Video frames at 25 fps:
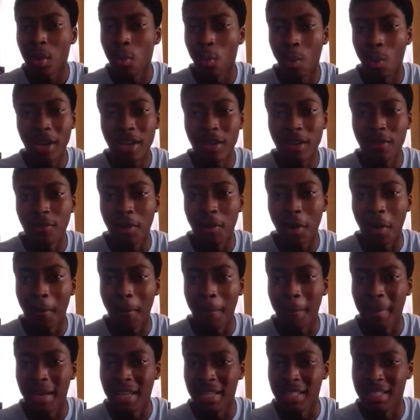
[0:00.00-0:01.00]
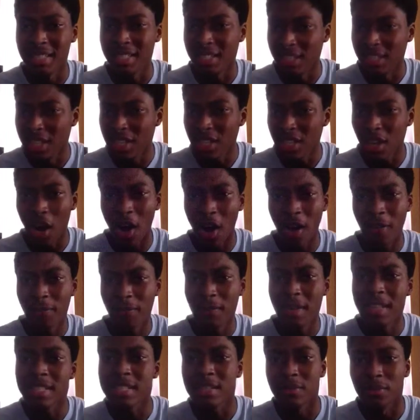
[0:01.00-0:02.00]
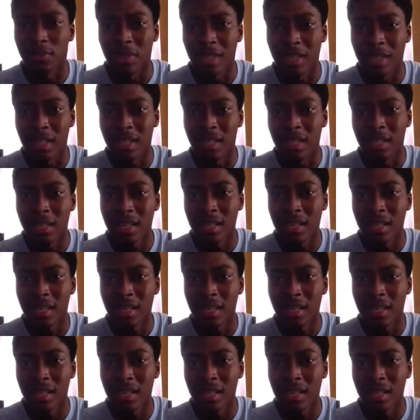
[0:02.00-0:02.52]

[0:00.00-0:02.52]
One of them is good offensively,